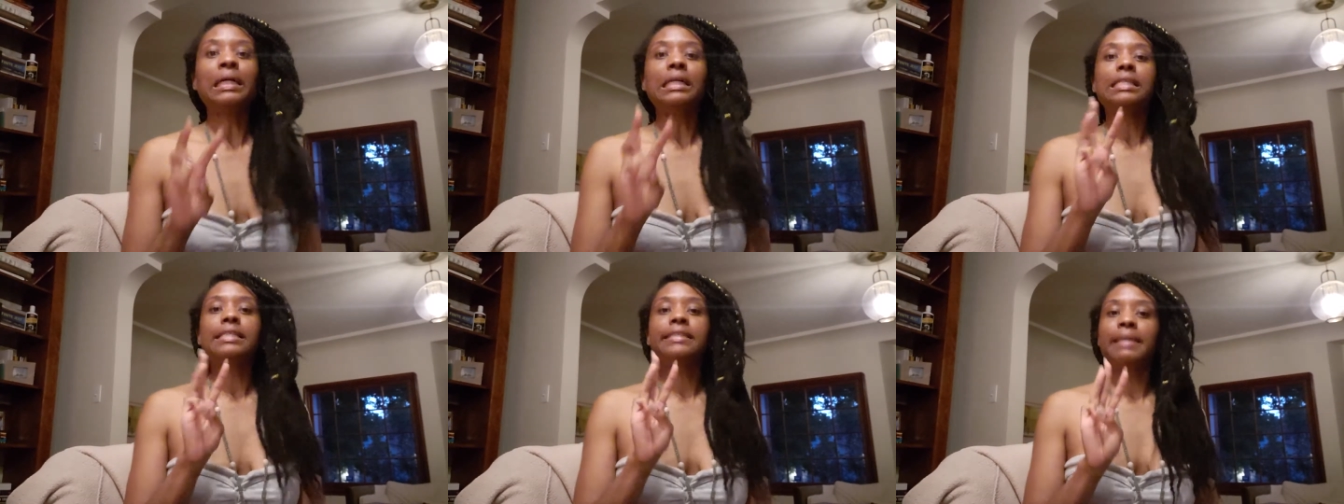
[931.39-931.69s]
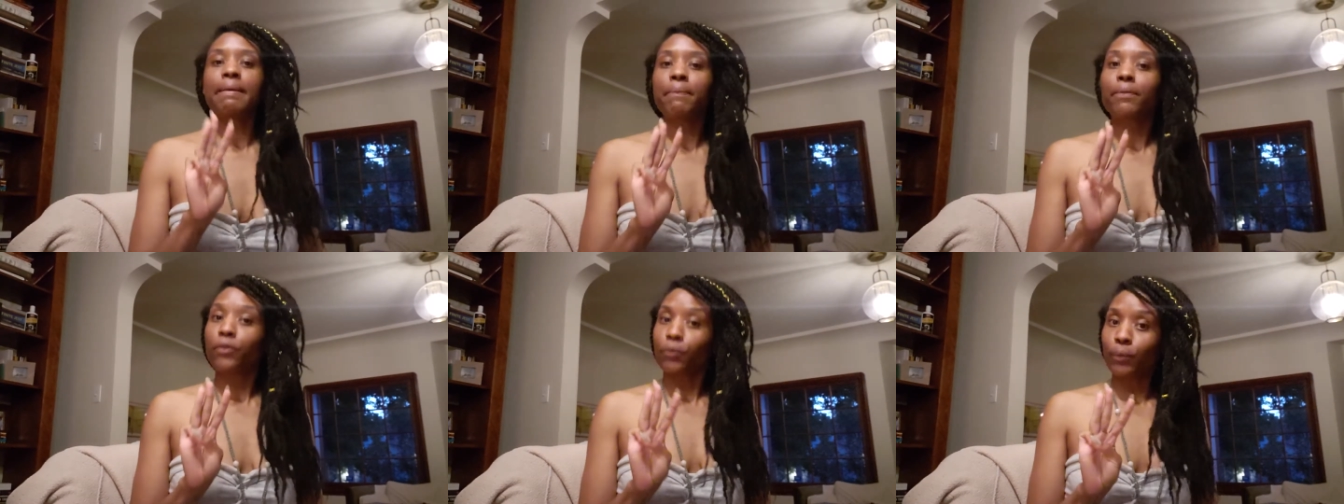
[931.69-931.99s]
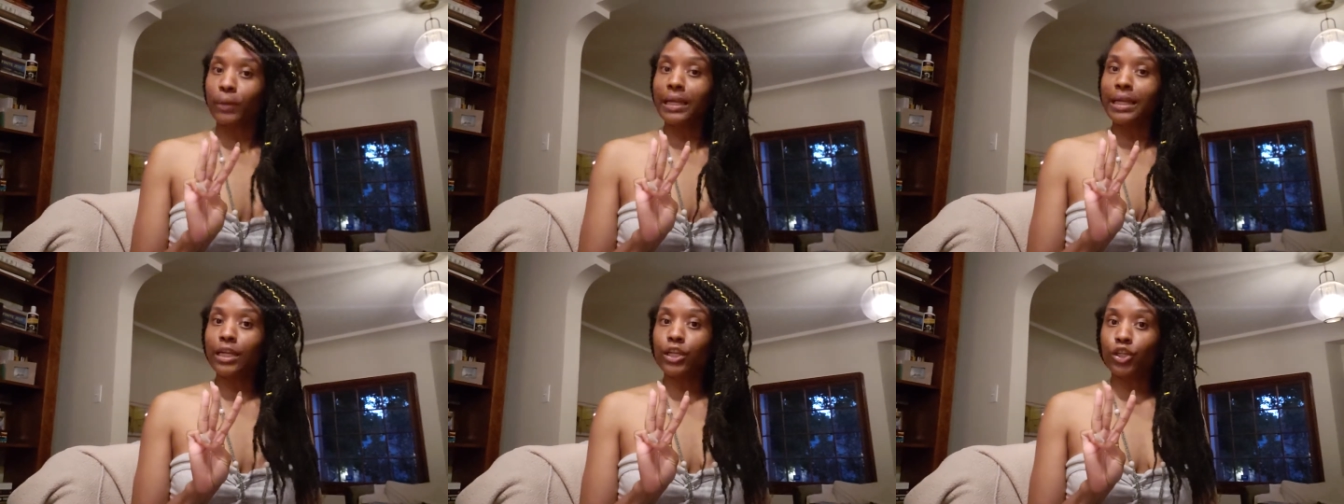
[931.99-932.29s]
Step
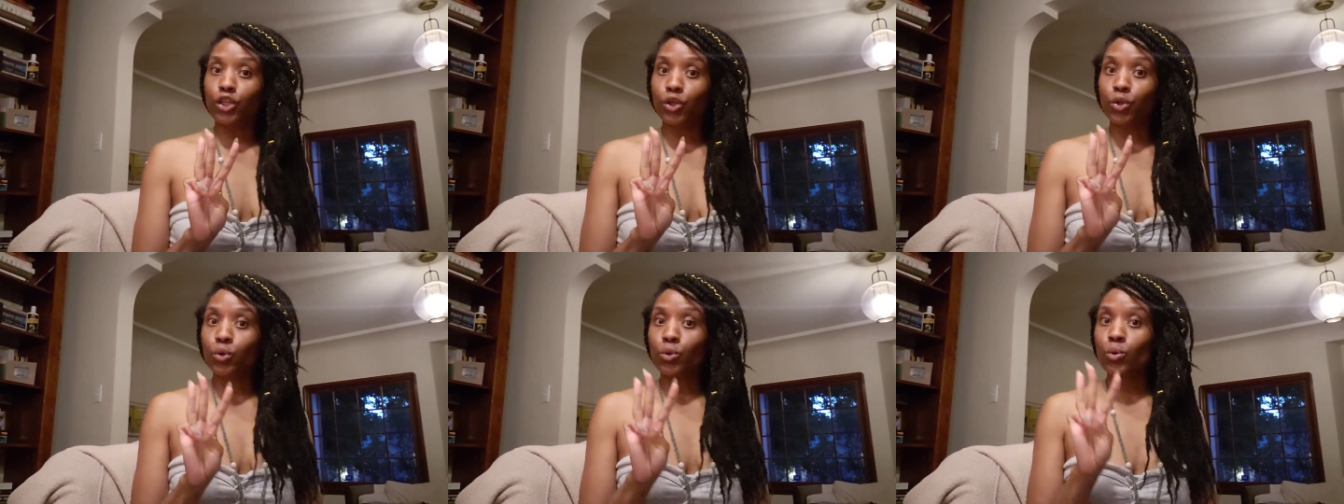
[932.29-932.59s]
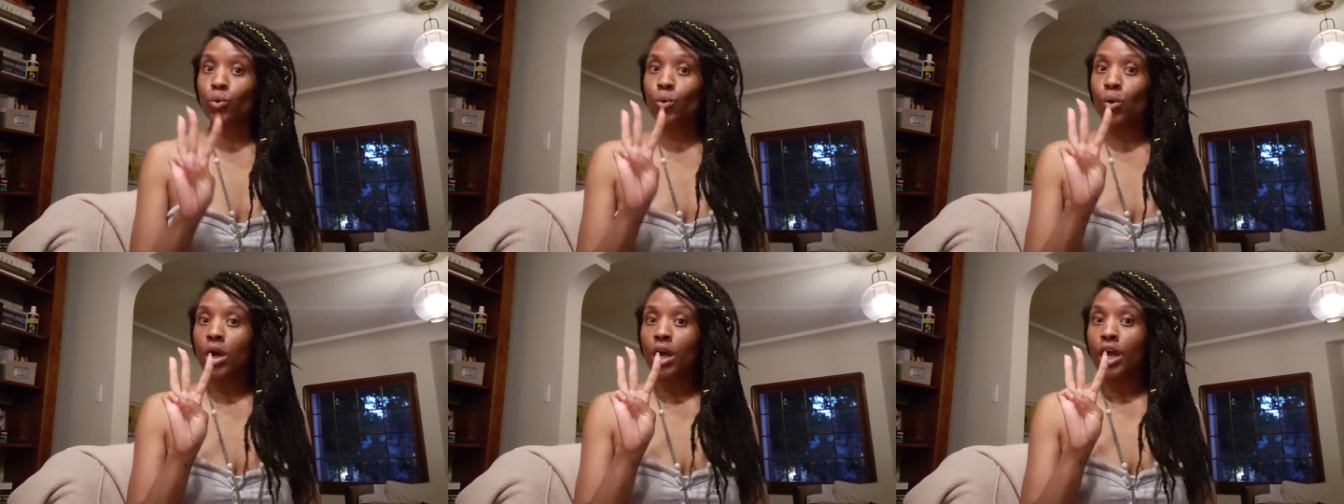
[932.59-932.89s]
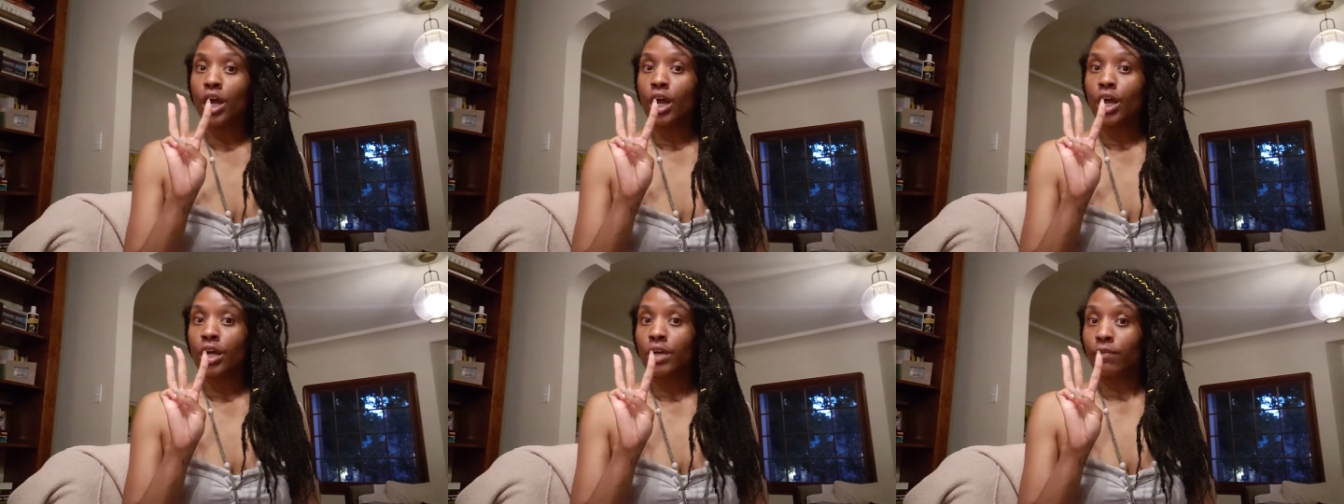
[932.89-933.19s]
3, you
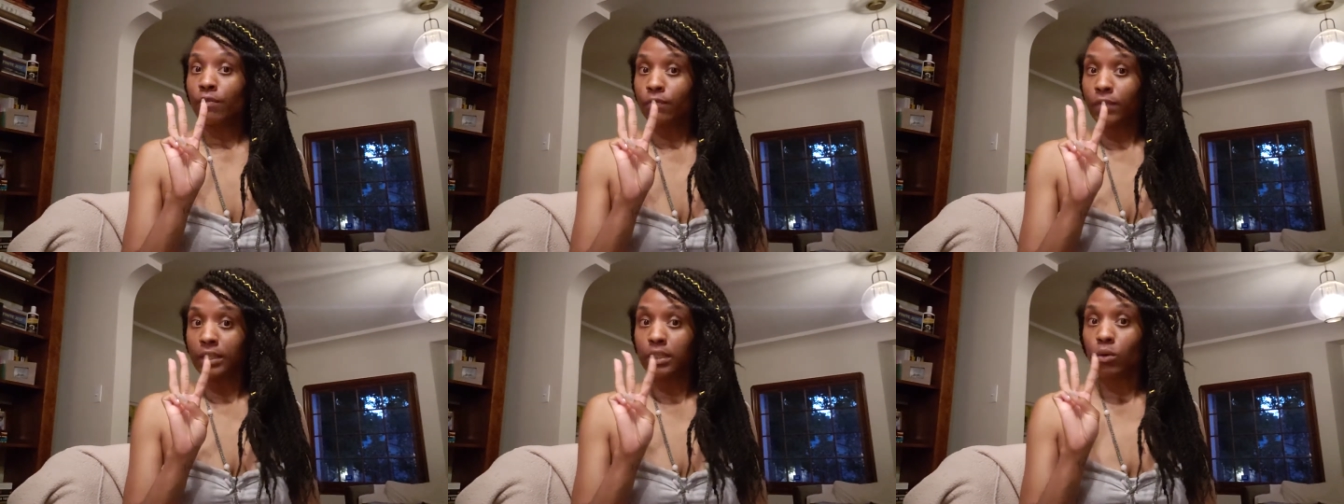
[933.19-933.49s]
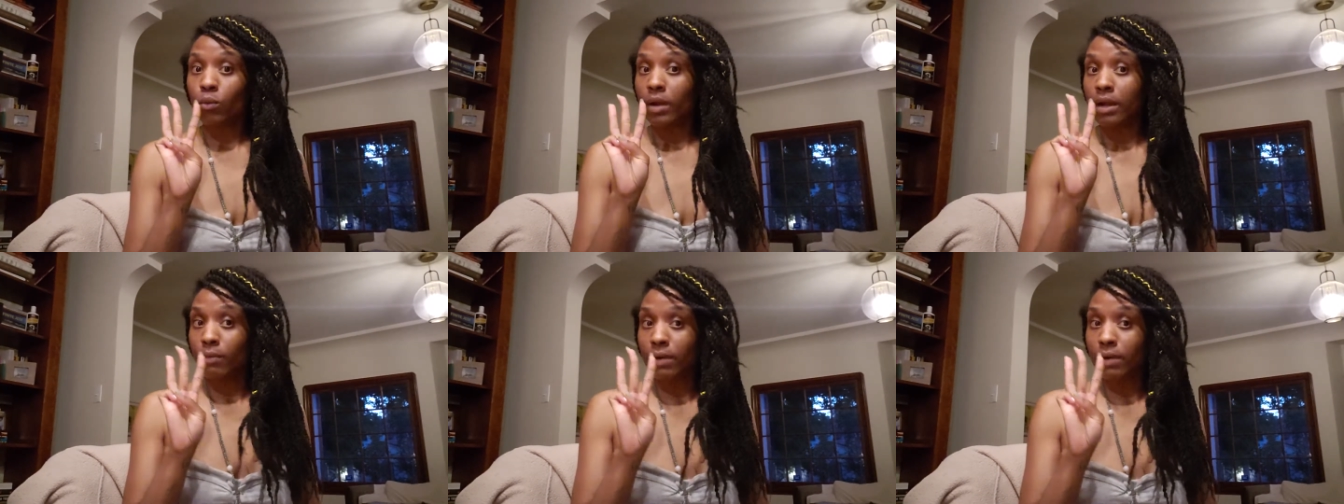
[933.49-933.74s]
feel away,